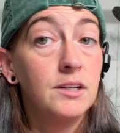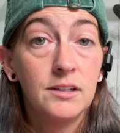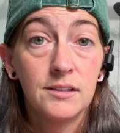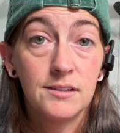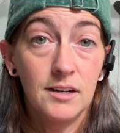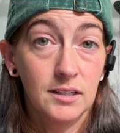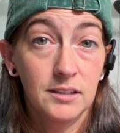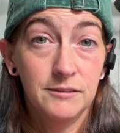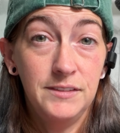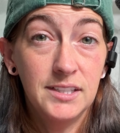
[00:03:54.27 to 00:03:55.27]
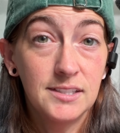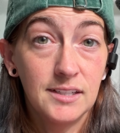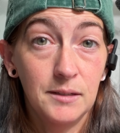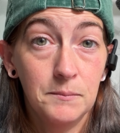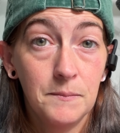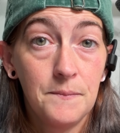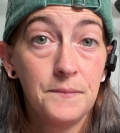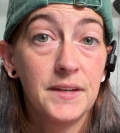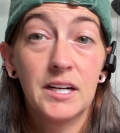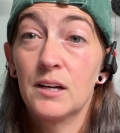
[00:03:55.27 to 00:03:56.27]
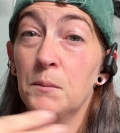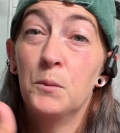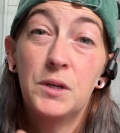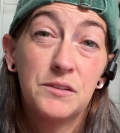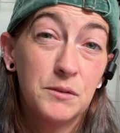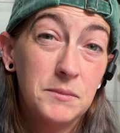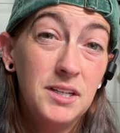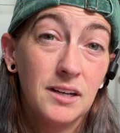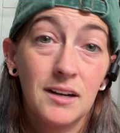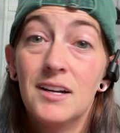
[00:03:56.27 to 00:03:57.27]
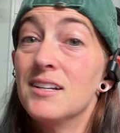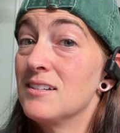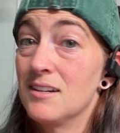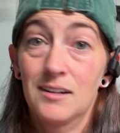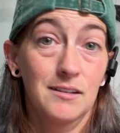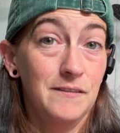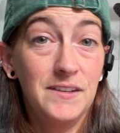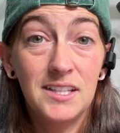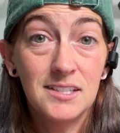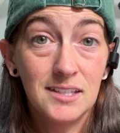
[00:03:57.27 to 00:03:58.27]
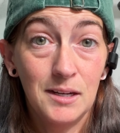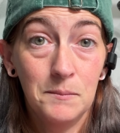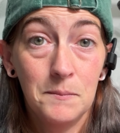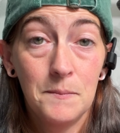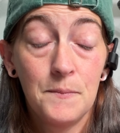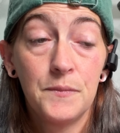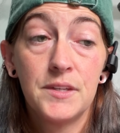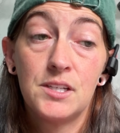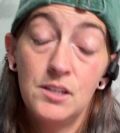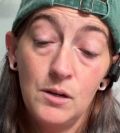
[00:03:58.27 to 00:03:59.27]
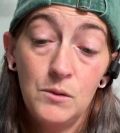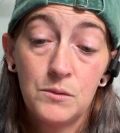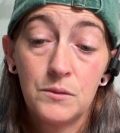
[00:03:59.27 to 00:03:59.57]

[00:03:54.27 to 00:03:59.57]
it's not going to fit the same. And a couple weeks from then, it's not going to fit the same. So